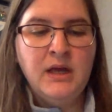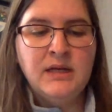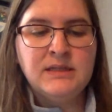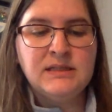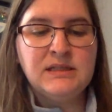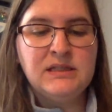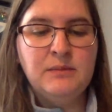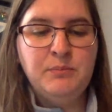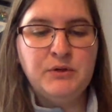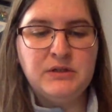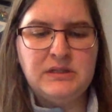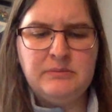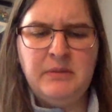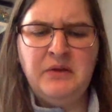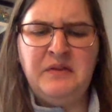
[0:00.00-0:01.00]
Slippers
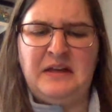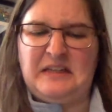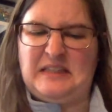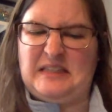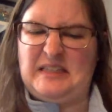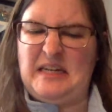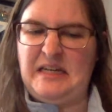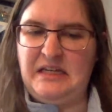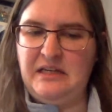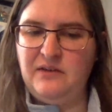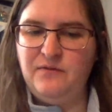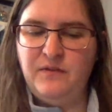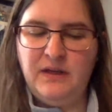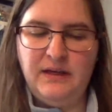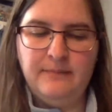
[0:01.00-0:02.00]
smelled like stinky
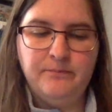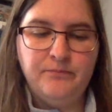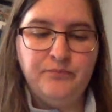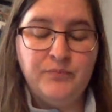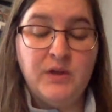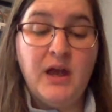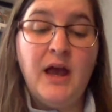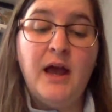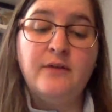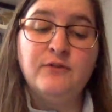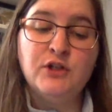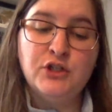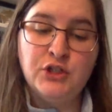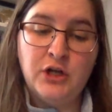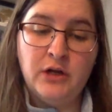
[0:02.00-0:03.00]
feet.
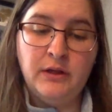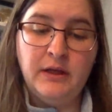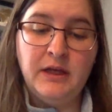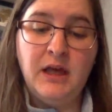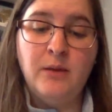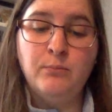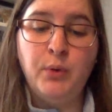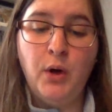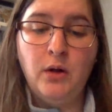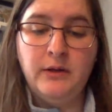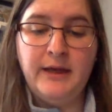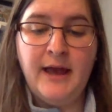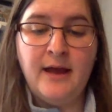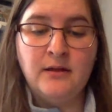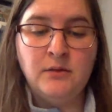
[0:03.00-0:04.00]
After Charlotte came
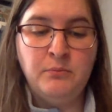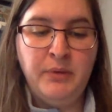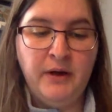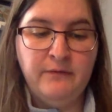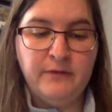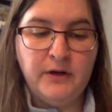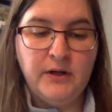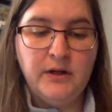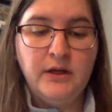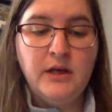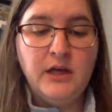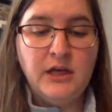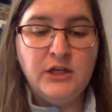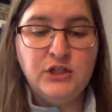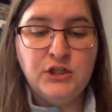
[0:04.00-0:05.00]
Polly Allen Puffer.
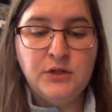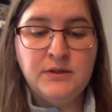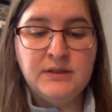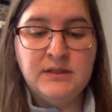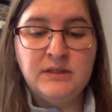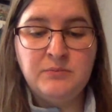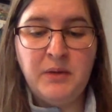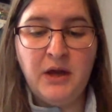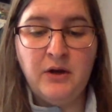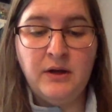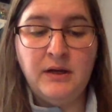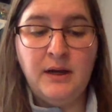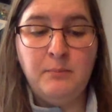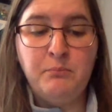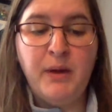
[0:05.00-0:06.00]
He showed us his parrot
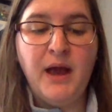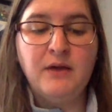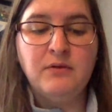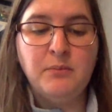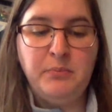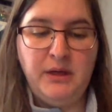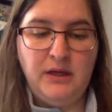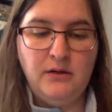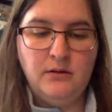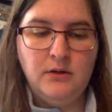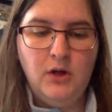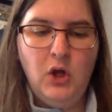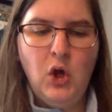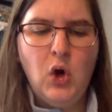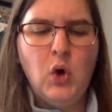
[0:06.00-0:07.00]
named Pirate Pete.
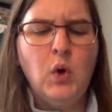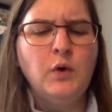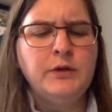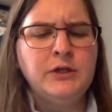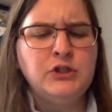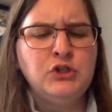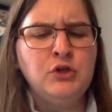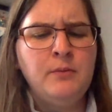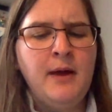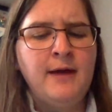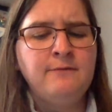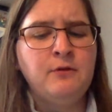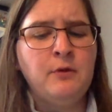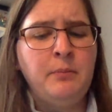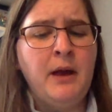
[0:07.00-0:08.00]
Only too bad
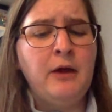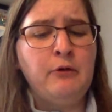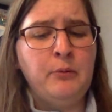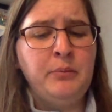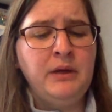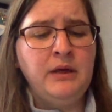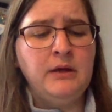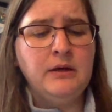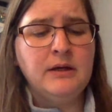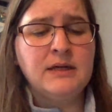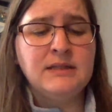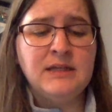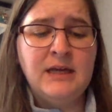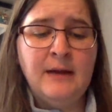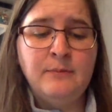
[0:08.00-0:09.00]
for Pirate Pete, because
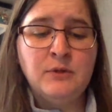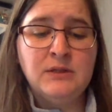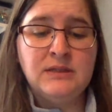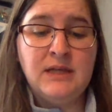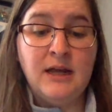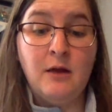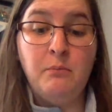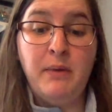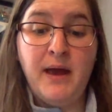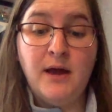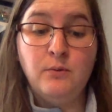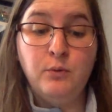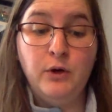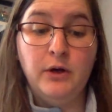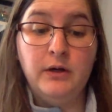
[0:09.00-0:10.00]
he kept on saying a bad
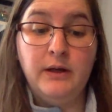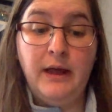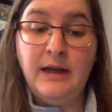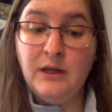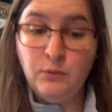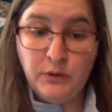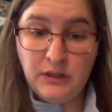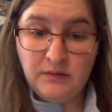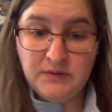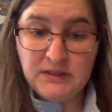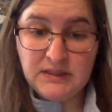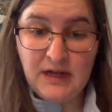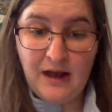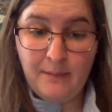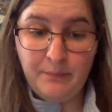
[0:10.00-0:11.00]
word, and he wouldn't even
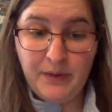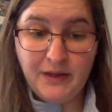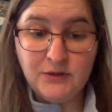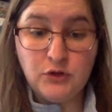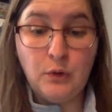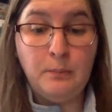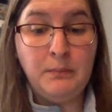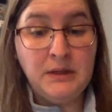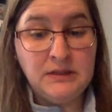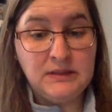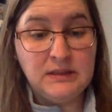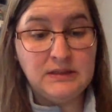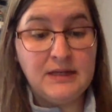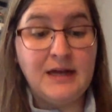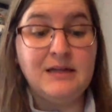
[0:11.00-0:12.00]
stop, and so
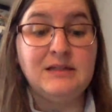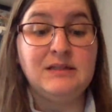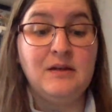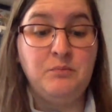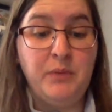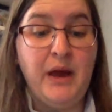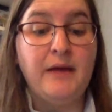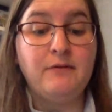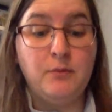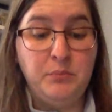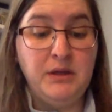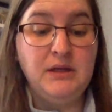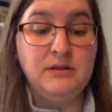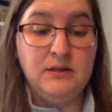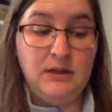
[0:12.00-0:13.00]
Mrs. had to send Pirate
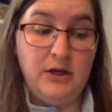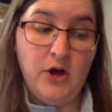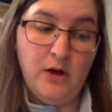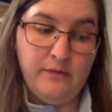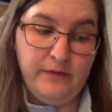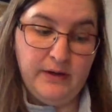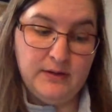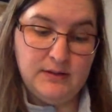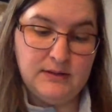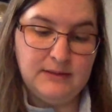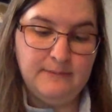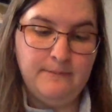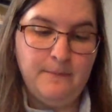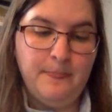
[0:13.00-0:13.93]
Pete to the office.